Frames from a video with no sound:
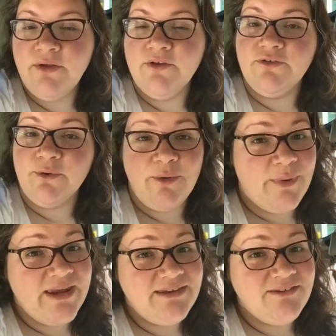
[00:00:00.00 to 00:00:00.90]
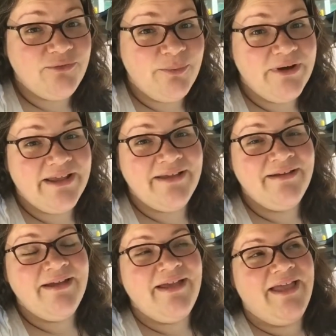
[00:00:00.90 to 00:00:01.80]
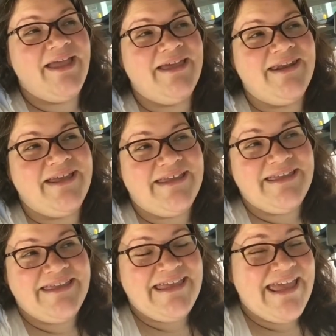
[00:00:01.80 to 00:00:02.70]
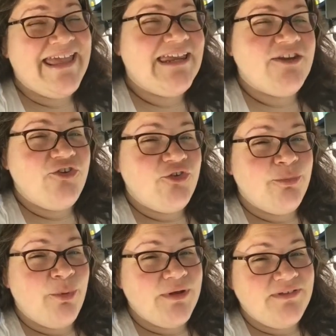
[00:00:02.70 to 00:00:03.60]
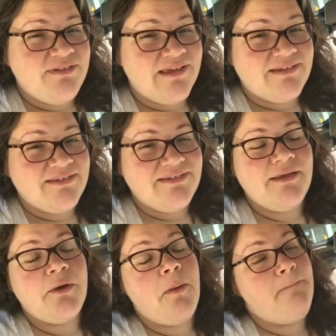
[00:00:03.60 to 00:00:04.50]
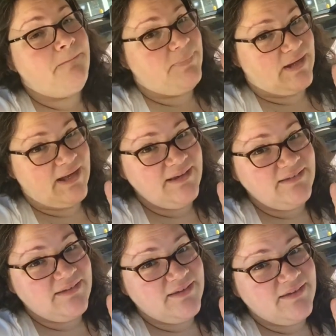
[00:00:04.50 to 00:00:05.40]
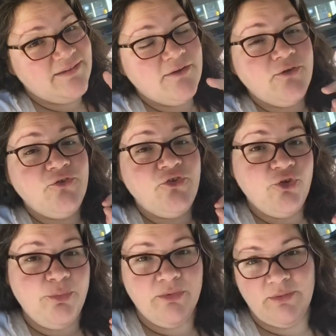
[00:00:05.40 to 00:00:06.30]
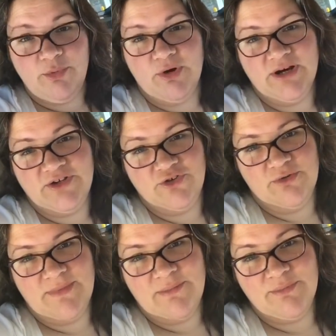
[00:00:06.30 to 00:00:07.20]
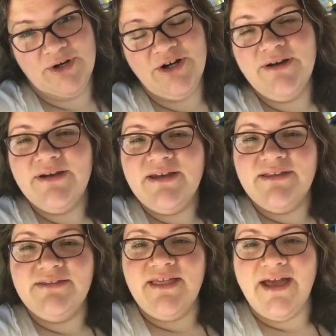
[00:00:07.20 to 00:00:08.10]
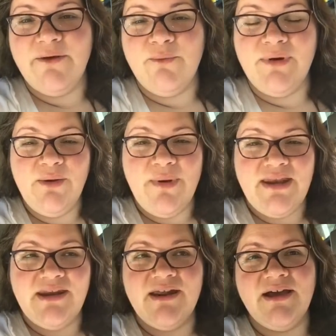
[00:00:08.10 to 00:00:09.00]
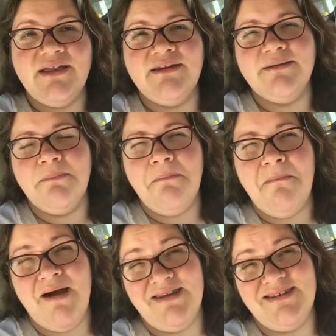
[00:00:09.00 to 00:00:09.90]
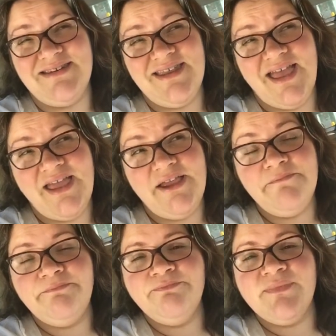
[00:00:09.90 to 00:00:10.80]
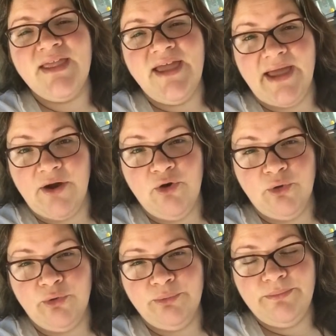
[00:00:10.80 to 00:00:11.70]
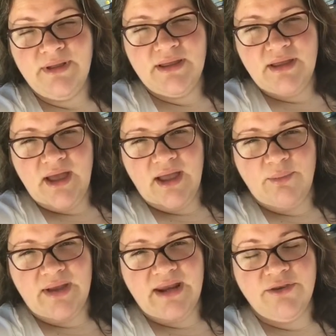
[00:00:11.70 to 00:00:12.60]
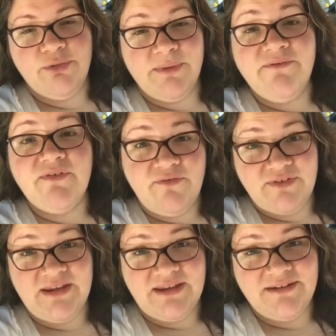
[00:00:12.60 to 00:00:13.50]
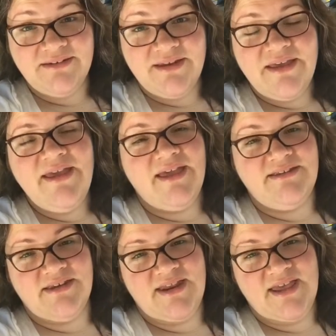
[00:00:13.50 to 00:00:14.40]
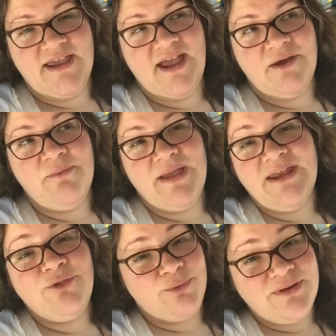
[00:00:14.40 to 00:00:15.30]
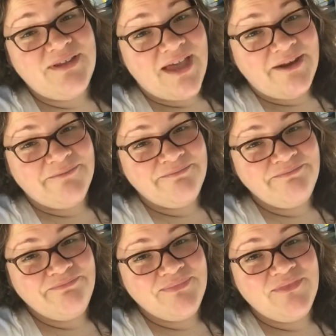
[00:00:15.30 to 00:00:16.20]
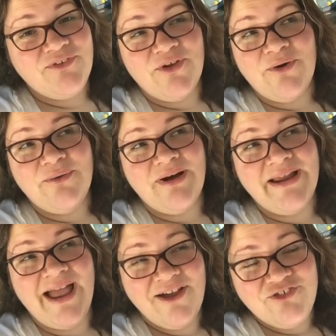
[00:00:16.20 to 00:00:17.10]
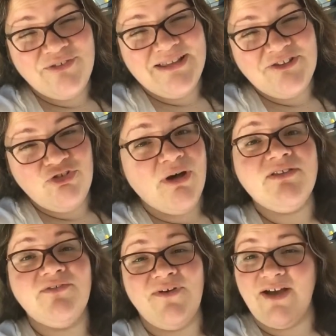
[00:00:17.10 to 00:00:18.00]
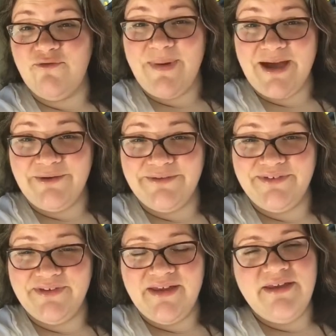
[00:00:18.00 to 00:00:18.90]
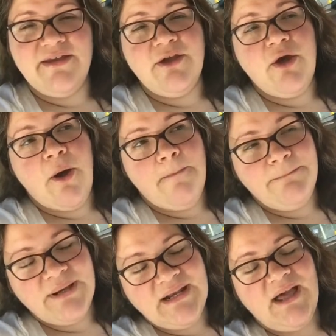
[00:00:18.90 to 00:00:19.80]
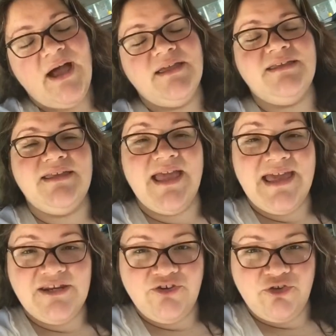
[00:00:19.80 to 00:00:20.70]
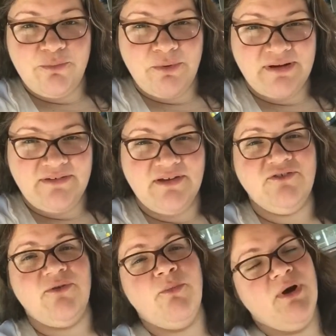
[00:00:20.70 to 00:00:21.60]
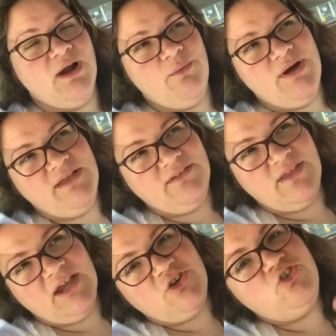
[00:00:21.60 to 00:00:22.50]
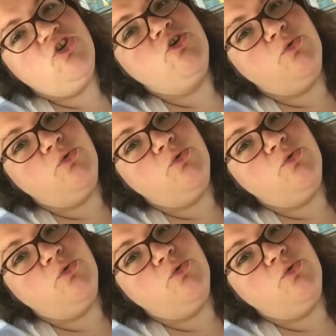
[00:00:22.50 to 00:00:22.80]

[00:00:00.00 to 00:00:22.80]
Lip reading: So I weighed in this morning and I gained 2.6. But super important to remember that weighed in on Monday at home, I weighed 315 and today I weighed 310. So I actually lost 5 pounds. But I gained 2.6 from where I was like 2